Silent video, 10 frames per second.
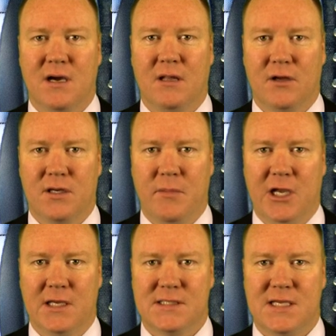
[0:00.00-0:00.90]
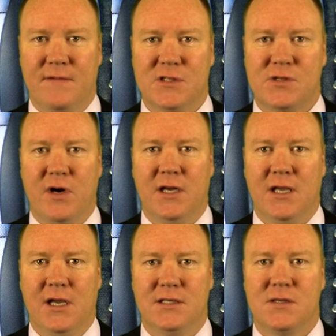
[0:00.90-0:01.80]
I look to make it 7 straight
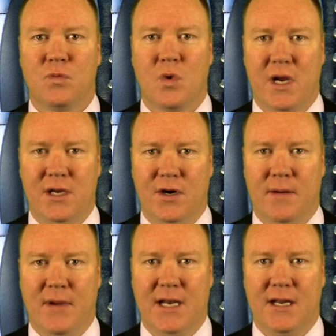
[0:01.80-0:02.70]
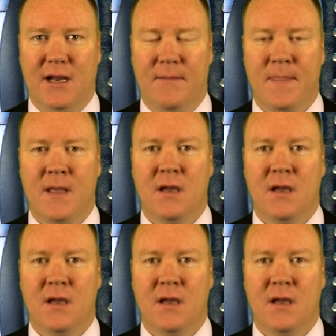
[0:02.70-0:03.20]
days right here Monday.